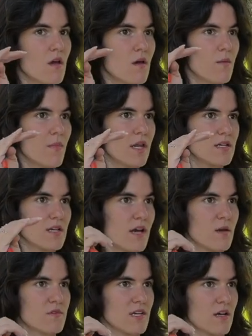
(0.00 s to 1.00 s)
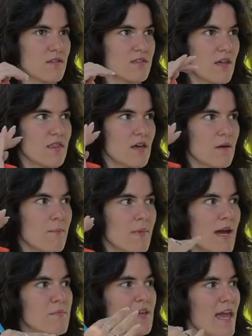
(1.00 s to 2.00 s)
many times I'll say that
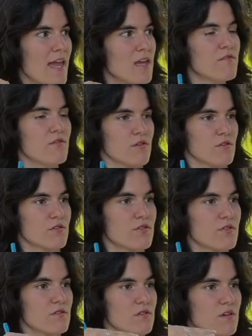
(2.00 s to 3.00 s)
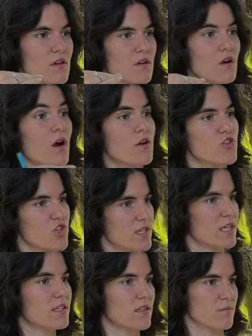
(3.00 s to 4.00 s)
my behaviors
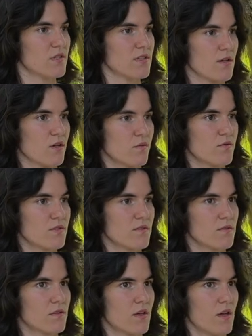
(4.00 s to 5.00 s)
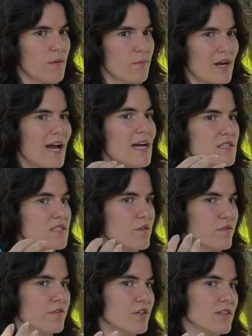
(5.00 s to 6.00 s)
contradict themselves, but I still
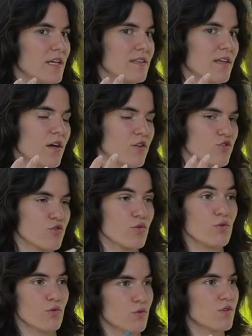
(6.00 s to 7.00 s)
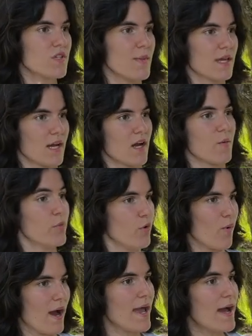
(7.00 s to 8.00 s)
feel like they are true to making up who
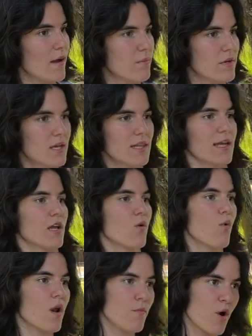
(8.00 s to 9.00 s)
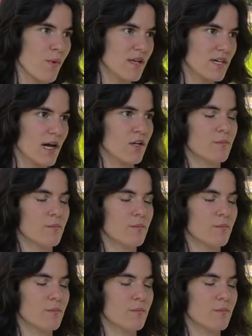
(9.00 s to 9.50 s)
I am. Like in one moment I'll be